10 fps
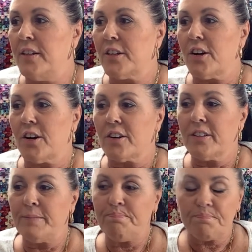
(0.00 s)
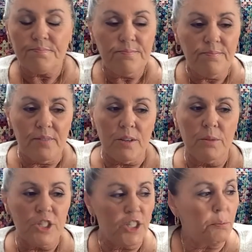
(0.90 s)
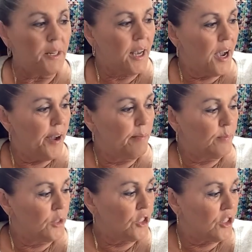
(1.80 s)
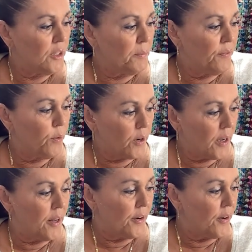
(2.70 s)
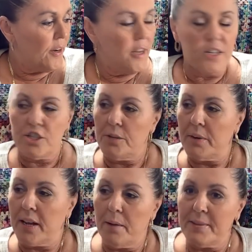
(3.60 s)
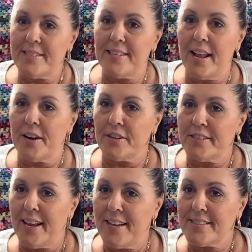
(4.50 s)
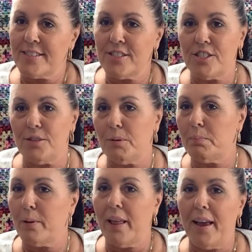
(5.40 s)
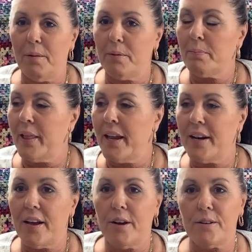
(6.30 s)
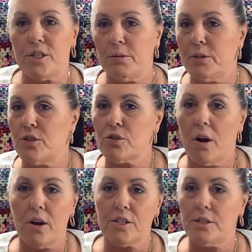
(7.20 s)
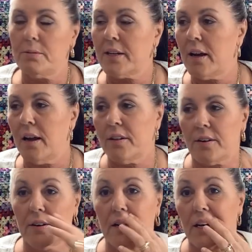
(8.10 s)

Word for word: Kirkland, when she would come, when she, before Gunner, she would come and sit at her desk and she would play with Play-Doh, she would draw, she would color.